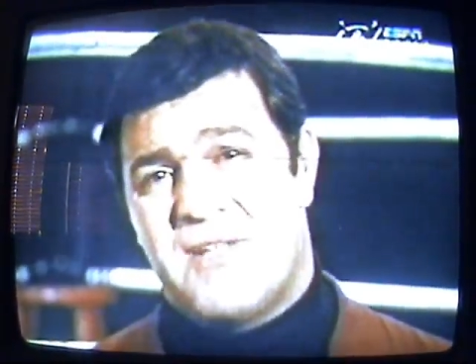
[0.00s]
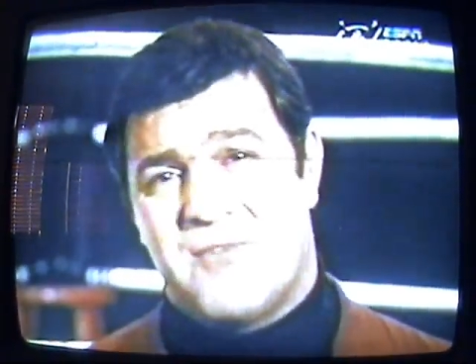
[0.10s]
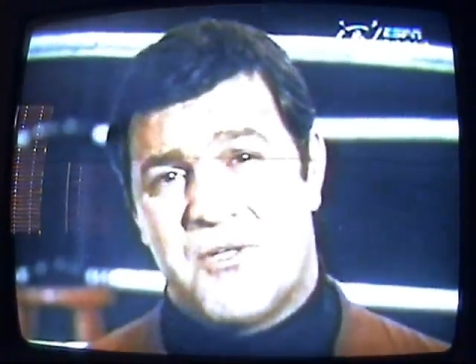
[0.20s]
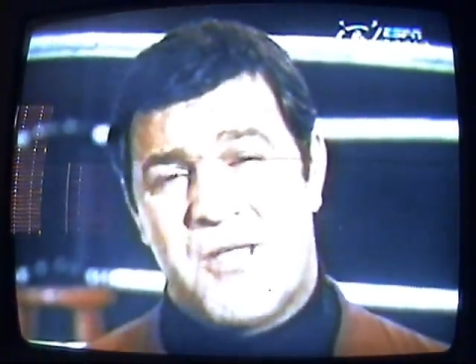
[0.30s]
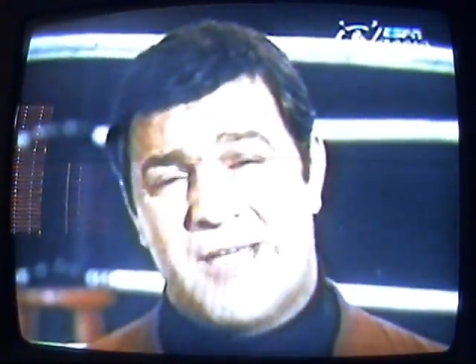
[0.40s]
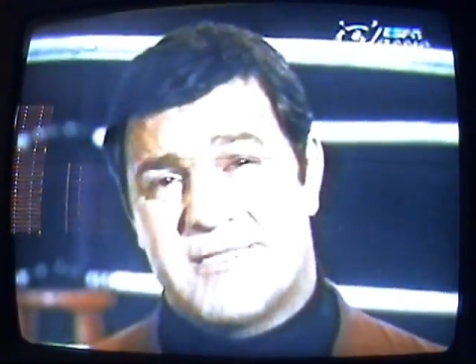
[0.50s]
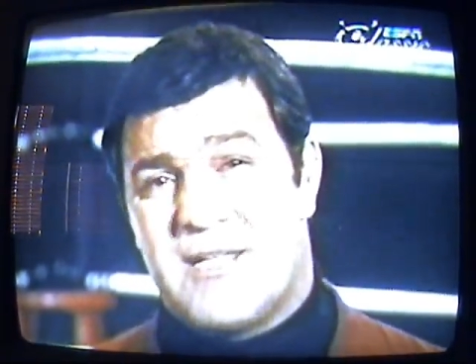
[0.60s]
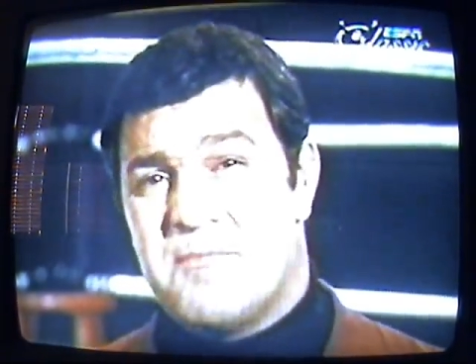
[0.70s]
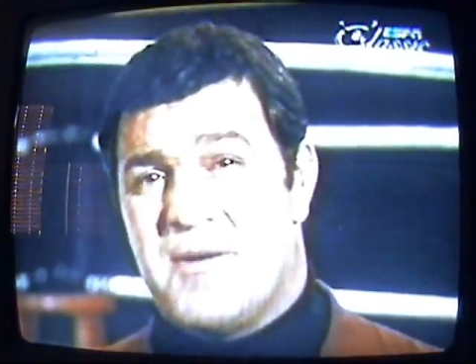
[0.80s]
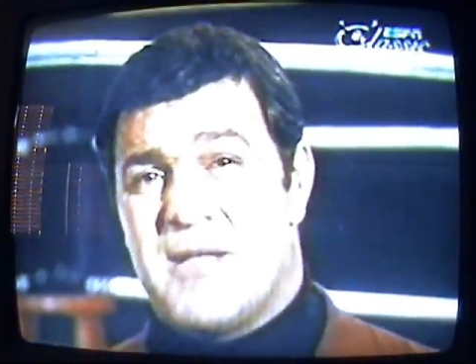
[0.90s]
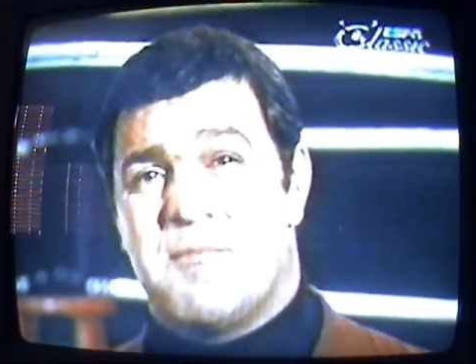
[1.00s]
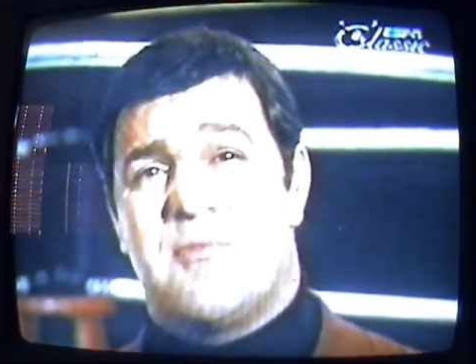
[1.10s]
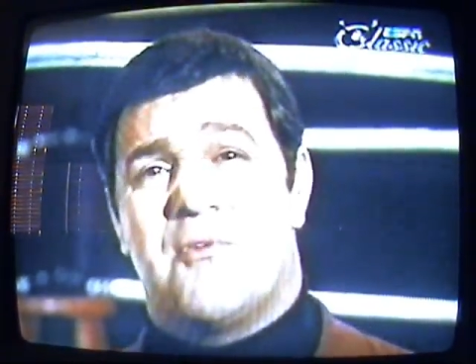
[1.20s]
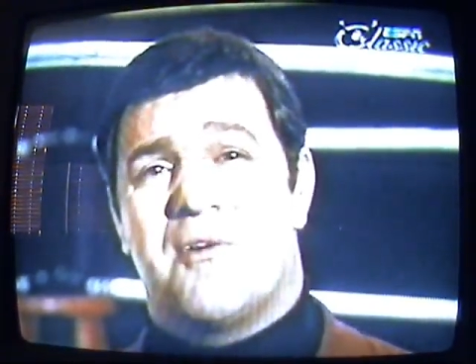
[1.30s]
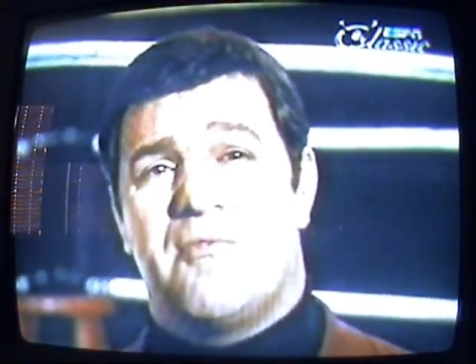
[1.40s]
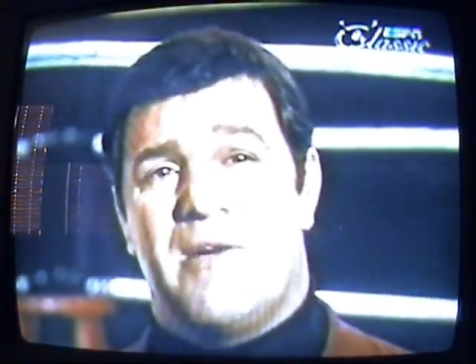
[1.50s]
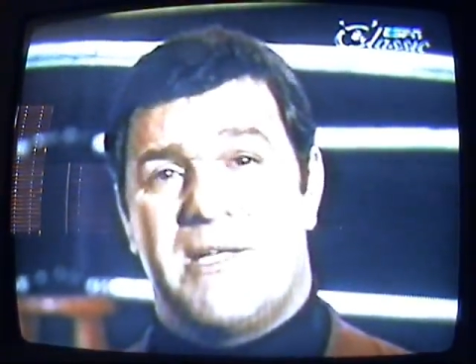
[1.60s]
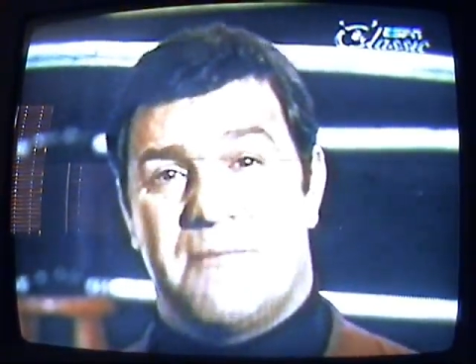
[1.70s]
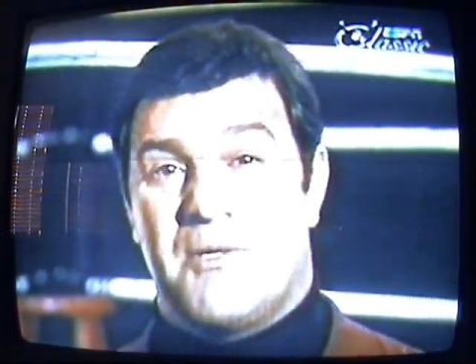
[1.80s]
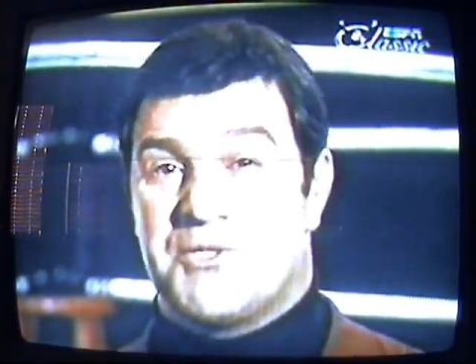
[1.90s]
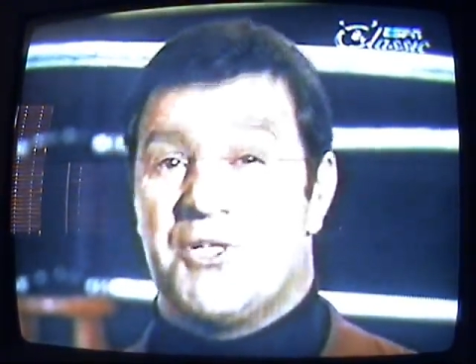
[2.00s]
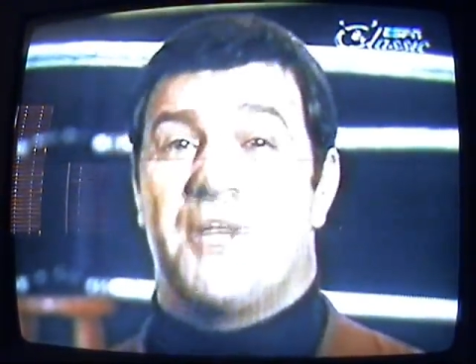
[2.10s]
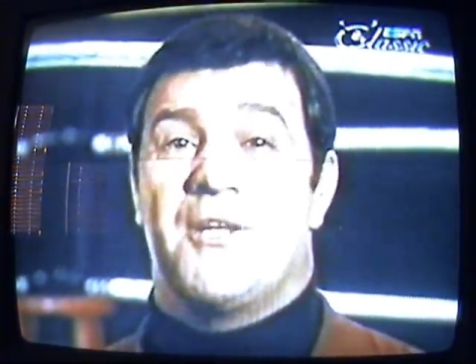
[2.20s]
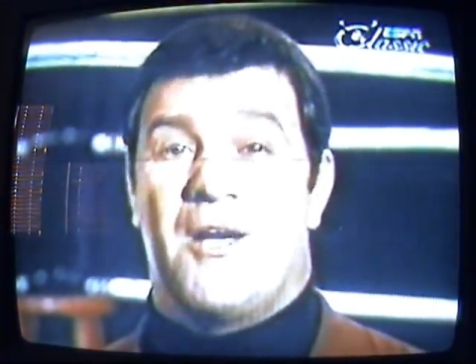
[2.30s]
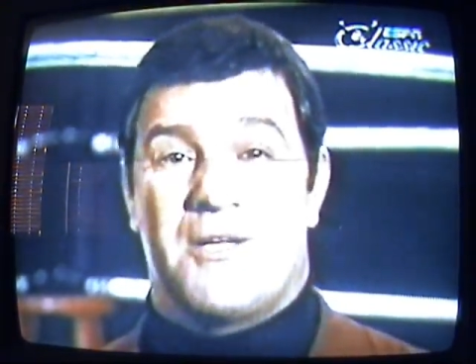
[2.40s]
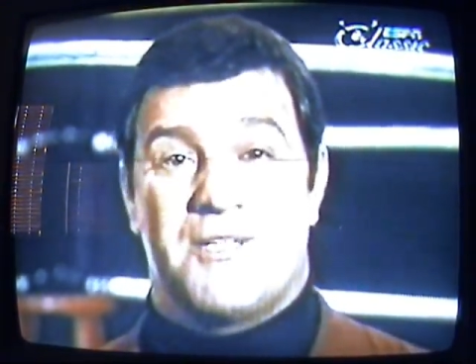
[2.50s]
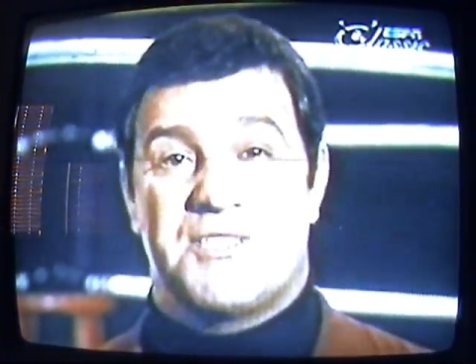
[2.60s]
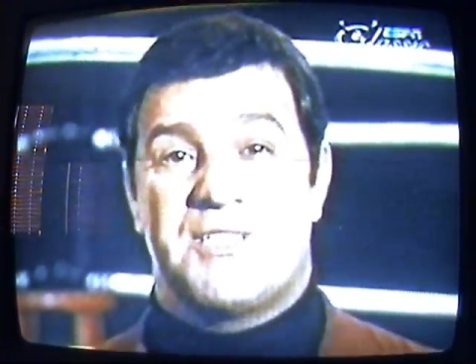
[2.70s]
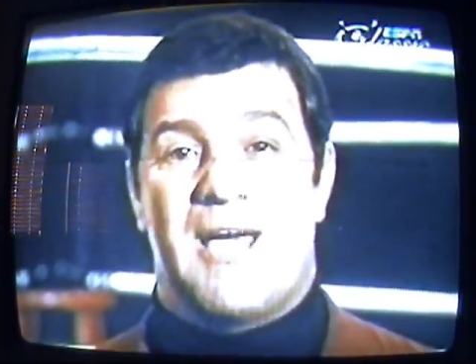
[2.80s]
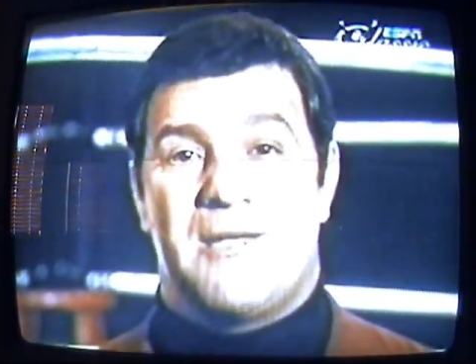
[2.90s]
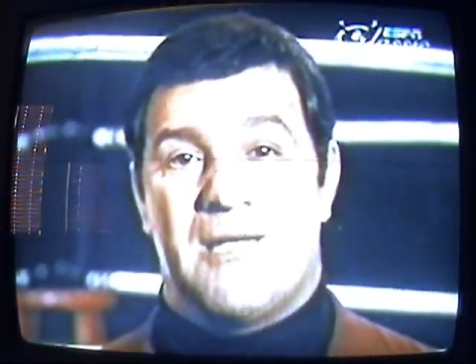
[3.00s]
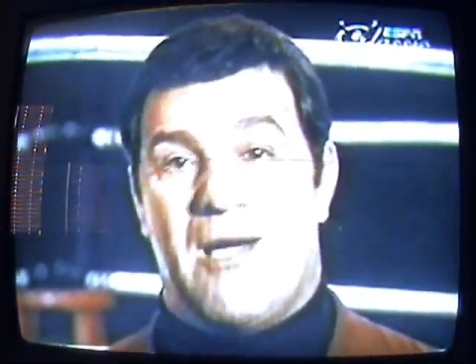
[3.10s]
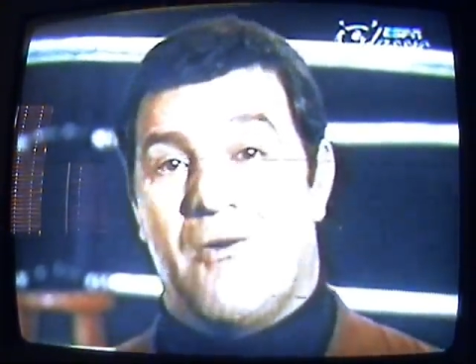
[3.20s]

I've never knocked anybody before a fight, and I'm certainly not going to start